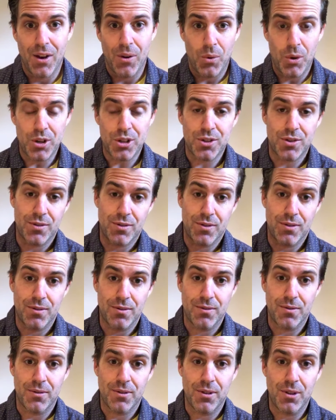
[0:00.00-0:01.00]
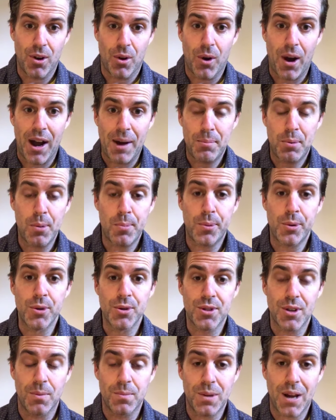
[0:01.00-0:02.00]
which I
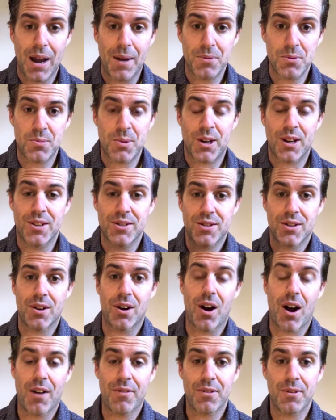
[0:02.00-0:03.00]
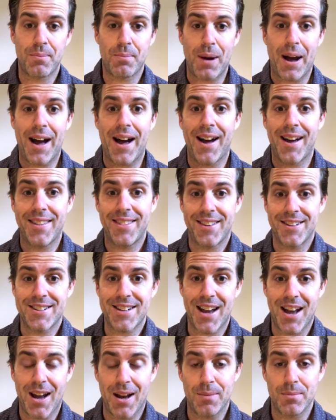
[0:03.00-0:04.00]
poo-poo sometimes because they're often behind the
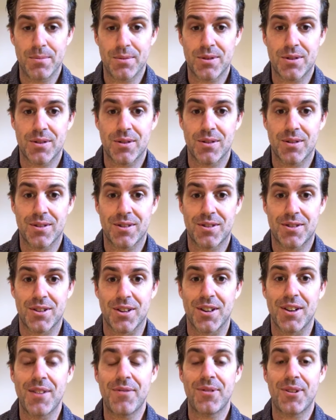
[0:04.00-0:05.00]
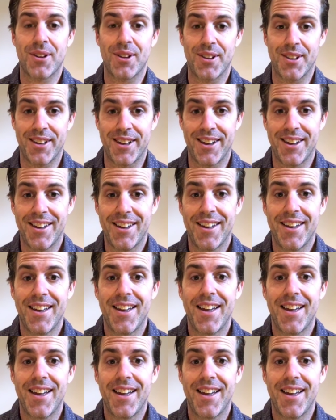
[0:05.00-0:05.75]
times significantly